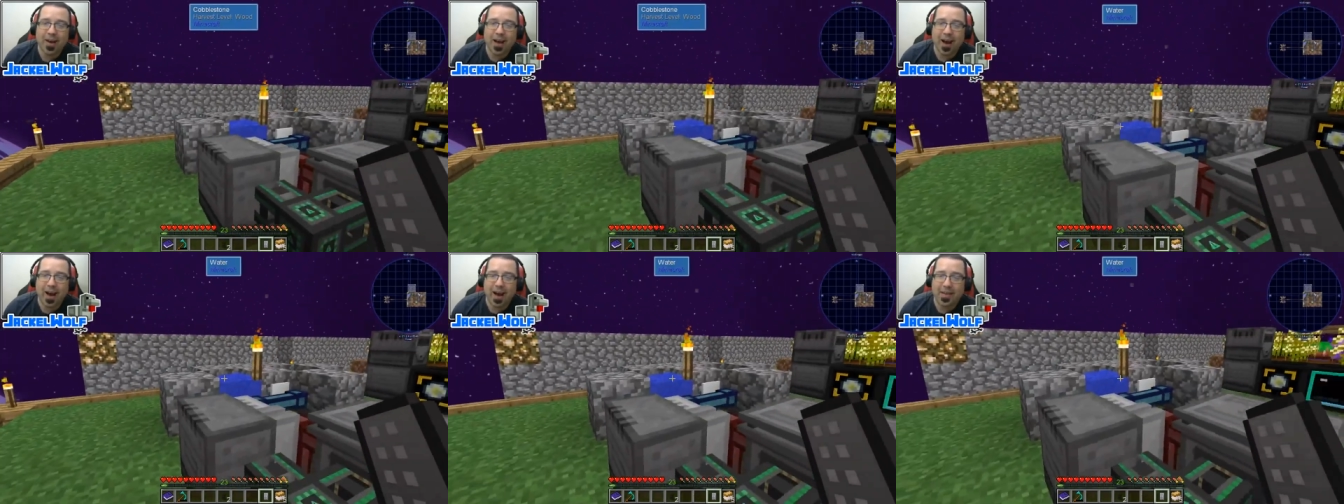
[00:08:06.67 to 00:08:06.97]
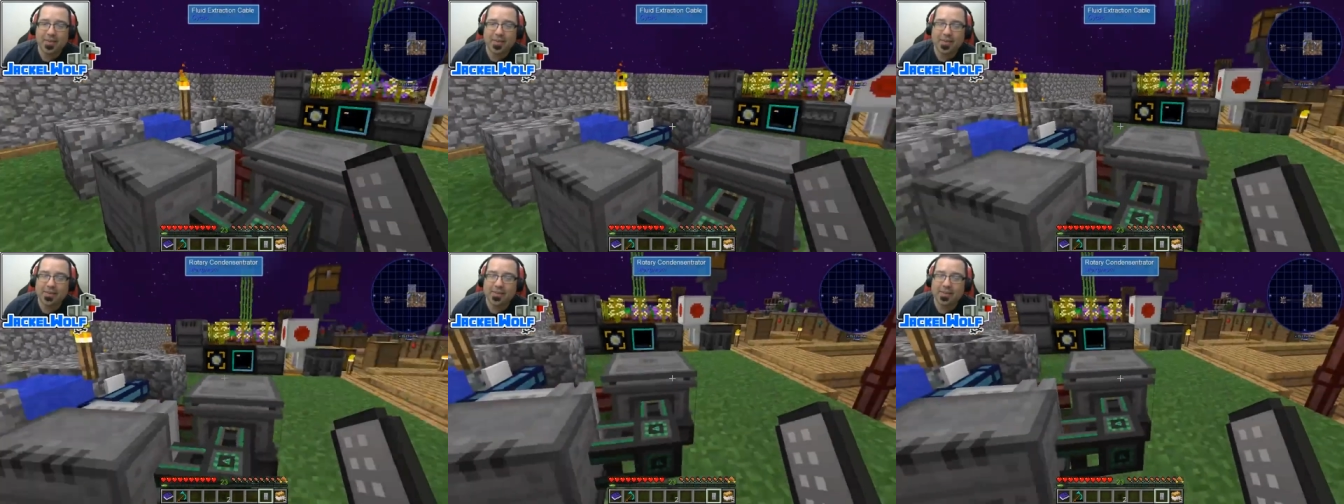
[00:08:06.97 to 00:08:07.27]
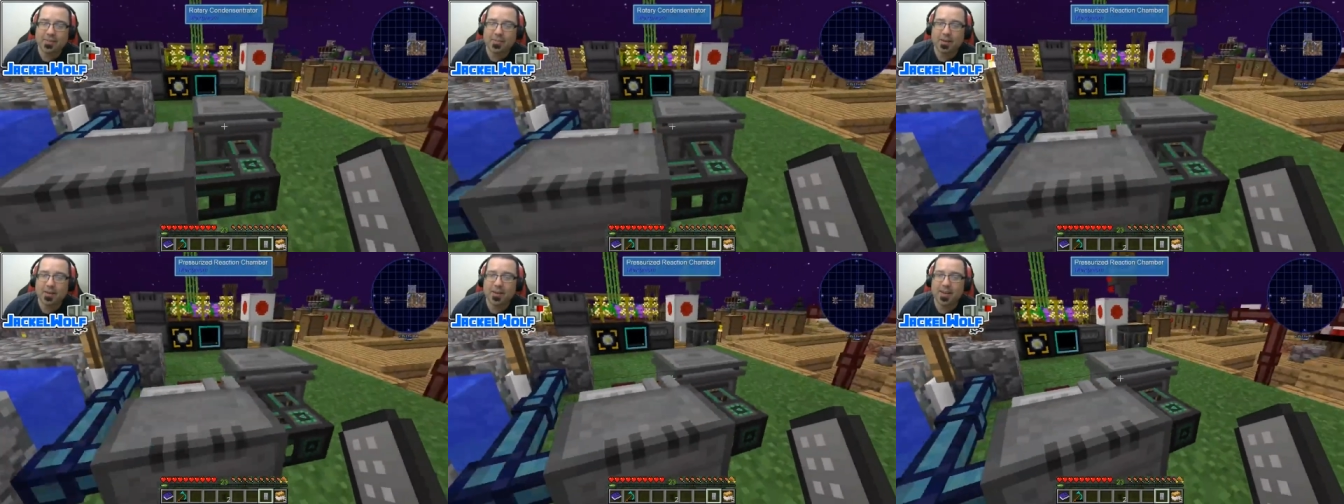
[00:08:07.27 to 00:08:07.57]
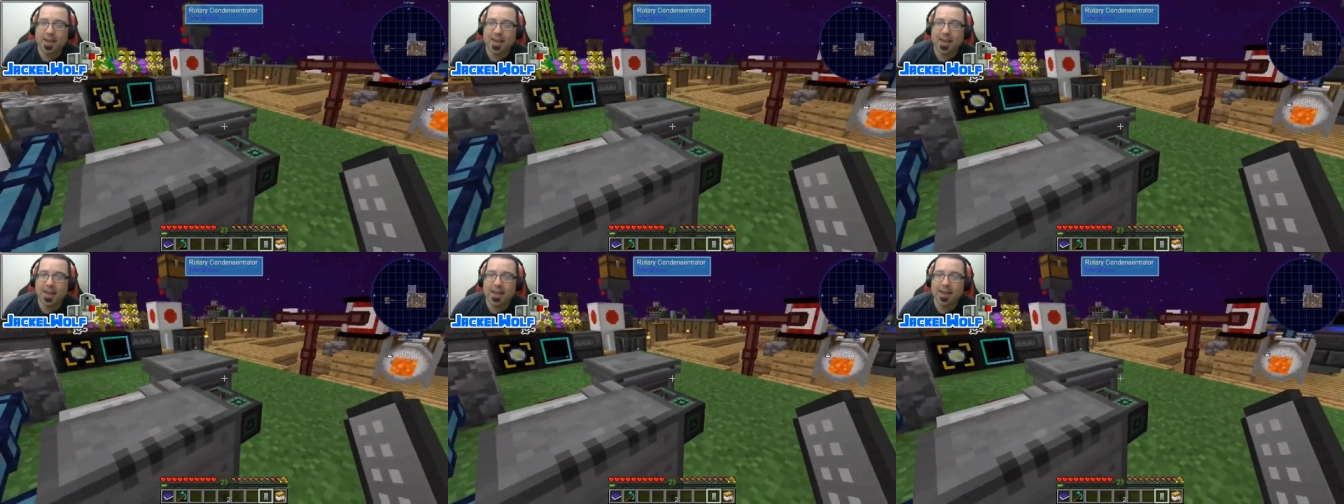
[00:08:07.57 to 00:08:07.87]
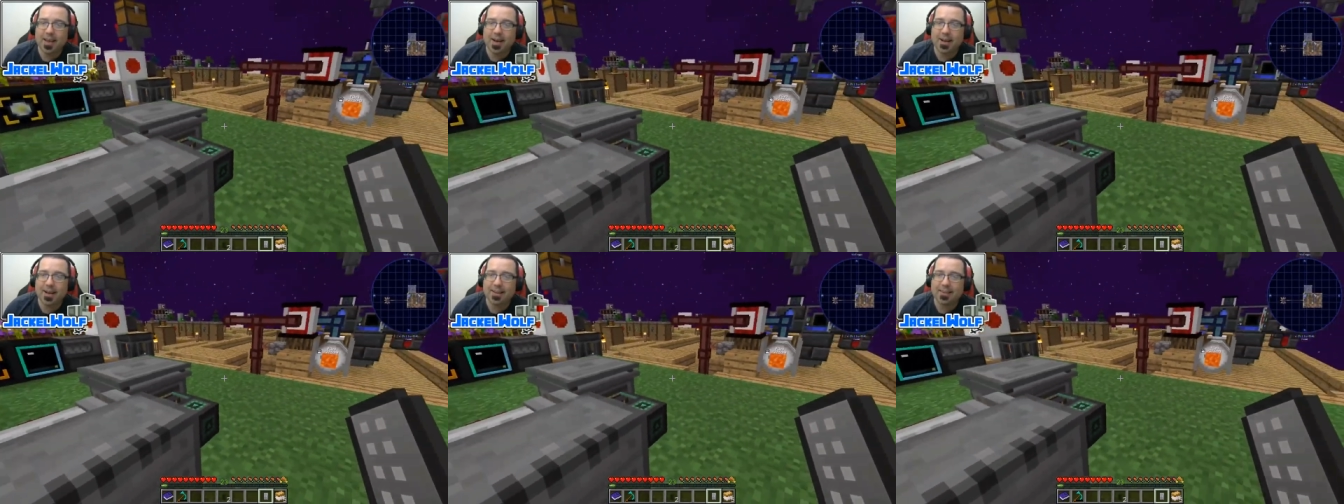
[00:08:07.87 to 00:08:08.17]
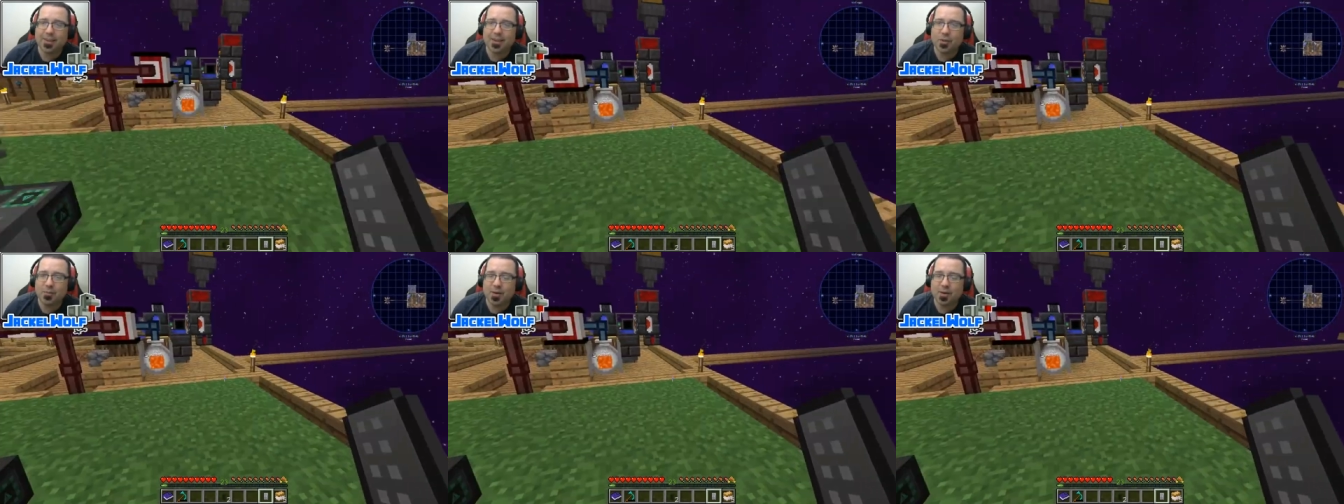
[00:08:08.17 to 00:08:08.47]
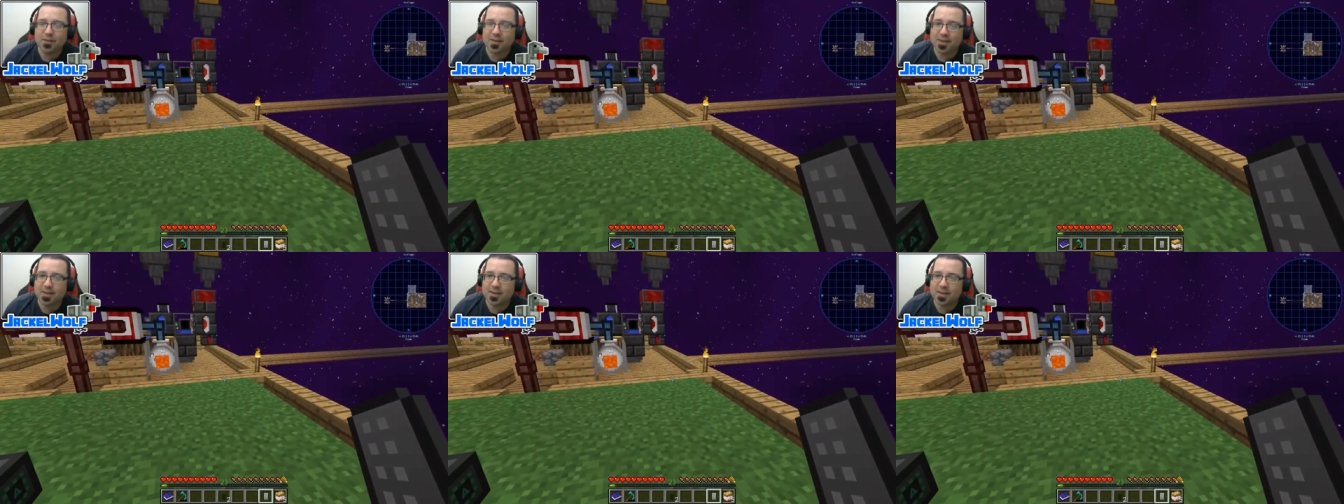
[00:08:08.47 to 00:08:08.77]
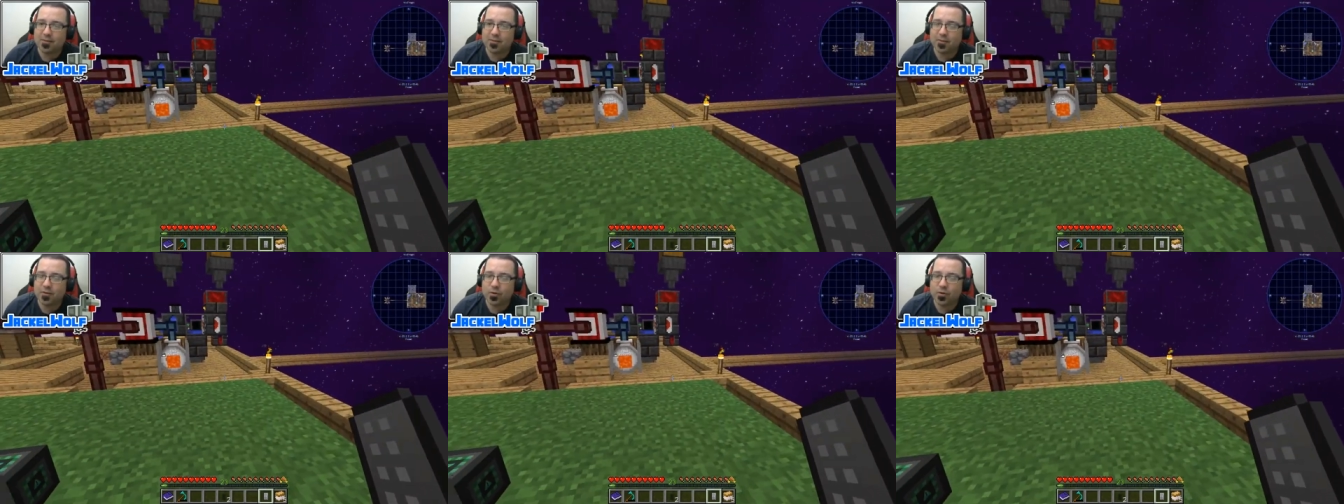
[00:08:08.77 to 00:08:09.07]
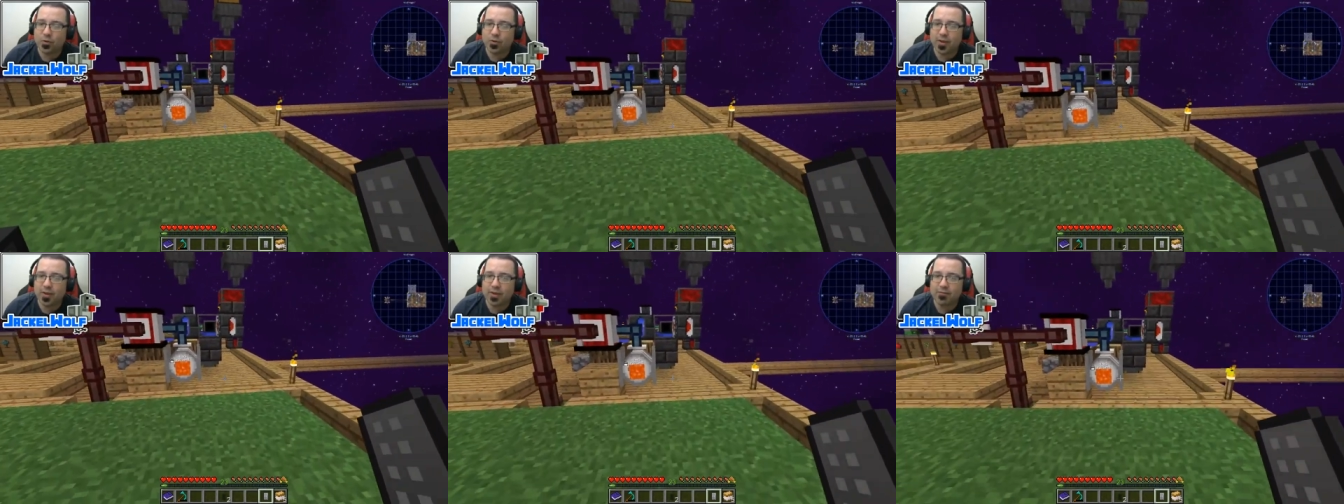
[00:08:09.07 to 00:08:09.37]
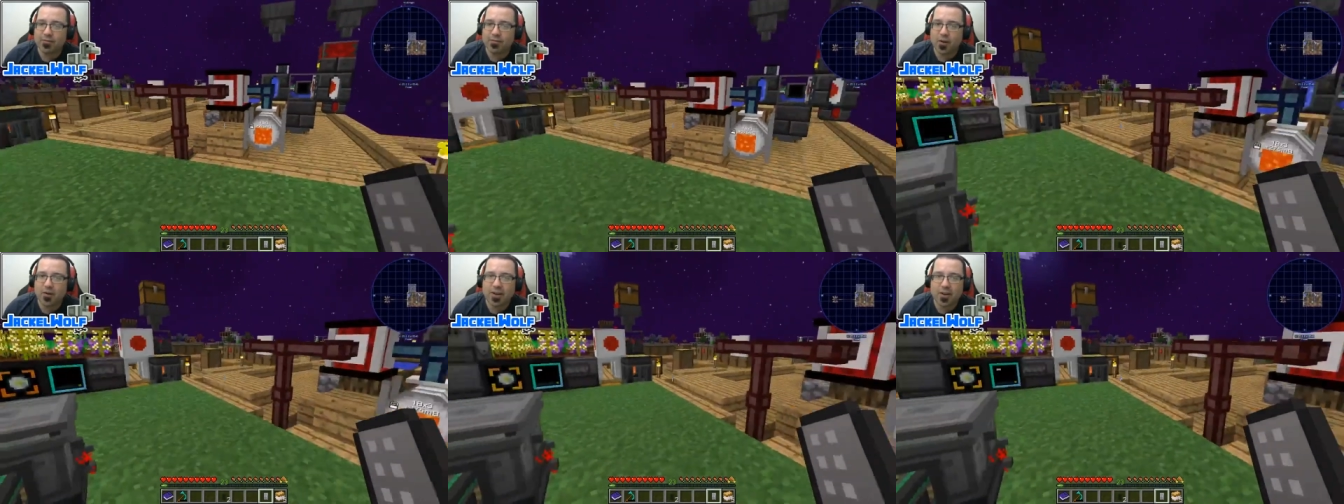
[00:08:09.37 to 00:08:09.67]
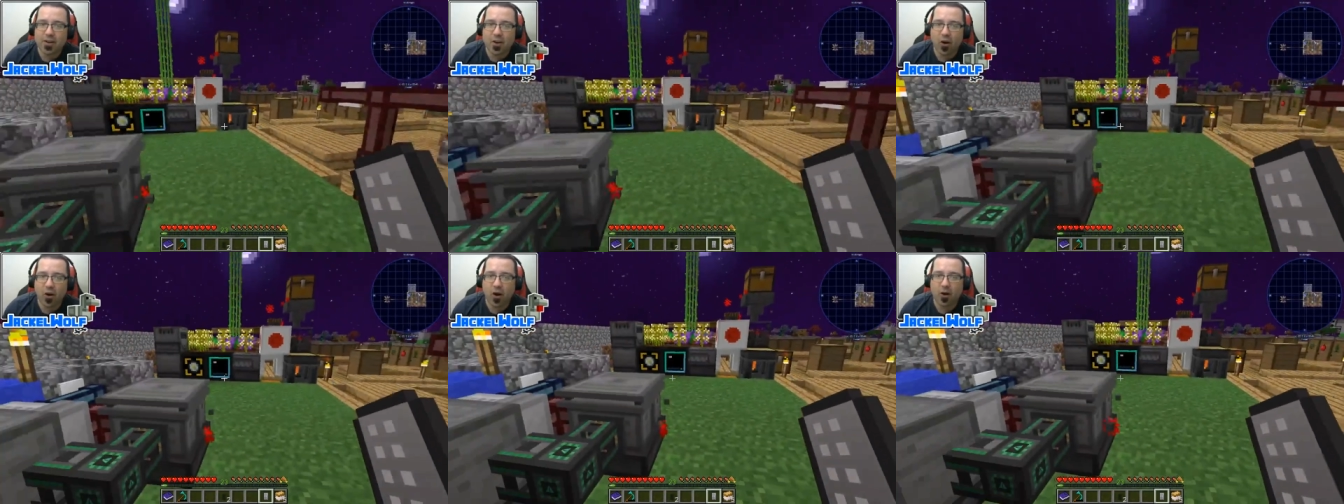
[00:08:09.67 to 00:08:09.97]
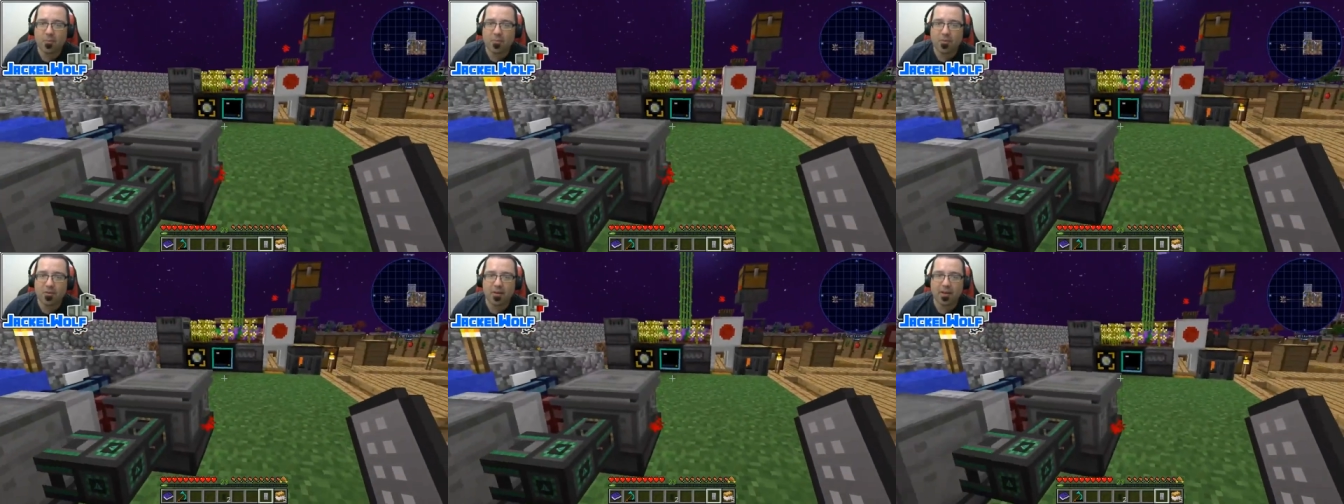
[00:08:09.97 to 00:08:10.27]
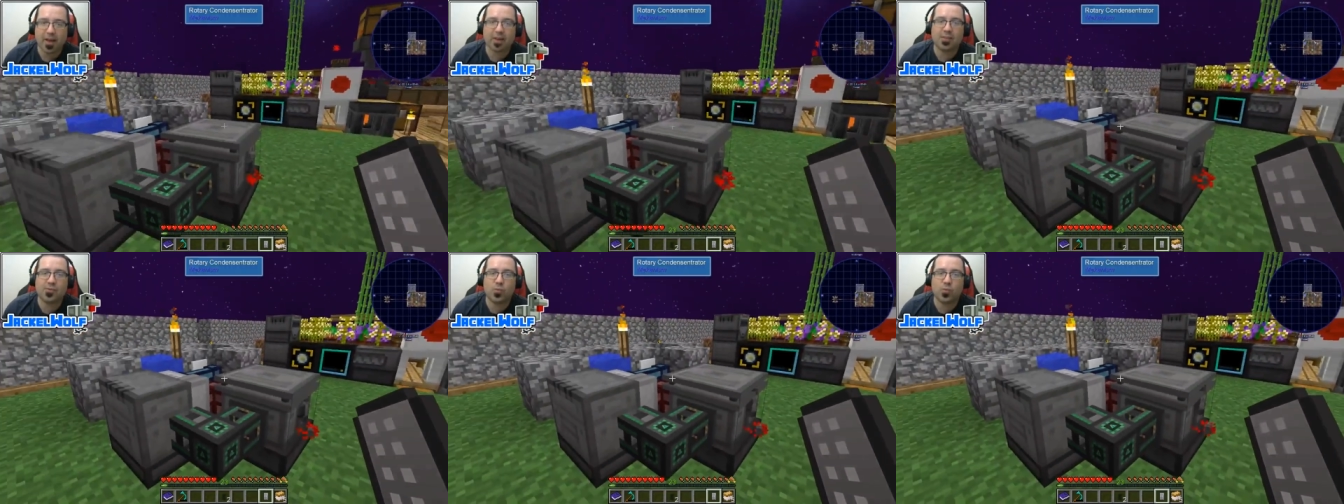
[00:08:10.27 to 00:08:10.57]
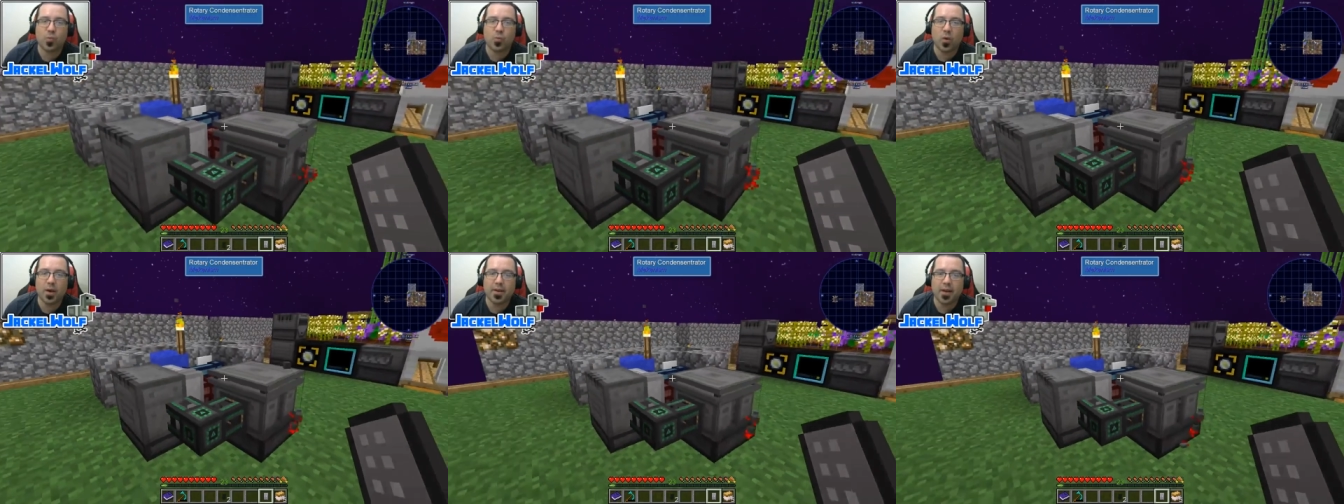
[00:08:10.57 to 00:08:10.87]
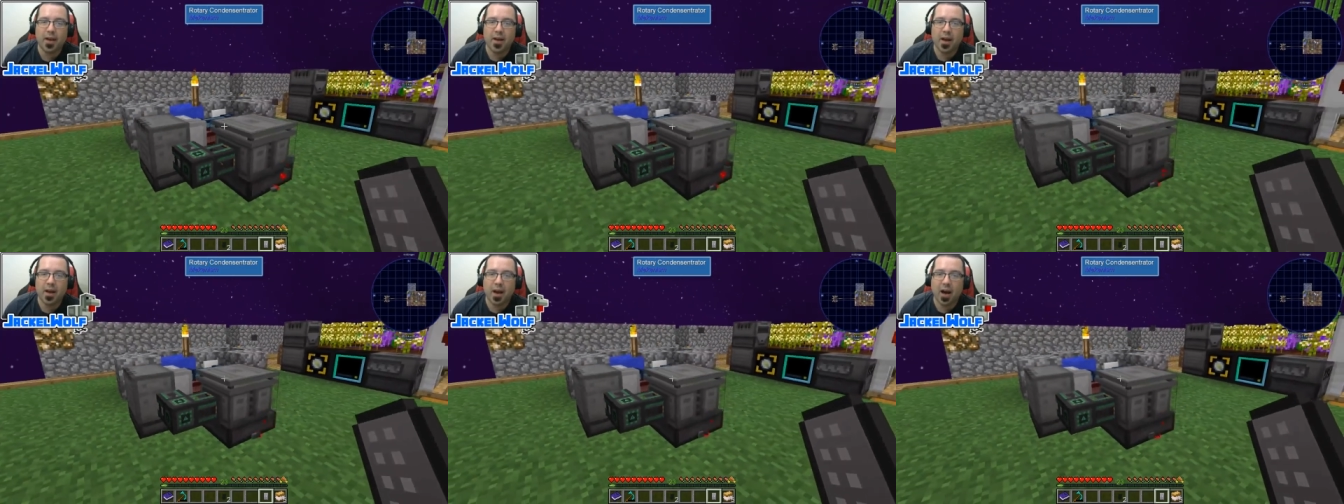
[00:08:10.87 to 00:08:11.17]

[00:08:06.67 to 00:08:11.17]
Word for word: Uh, this has been a, a little bit of a difficult, a very complex one.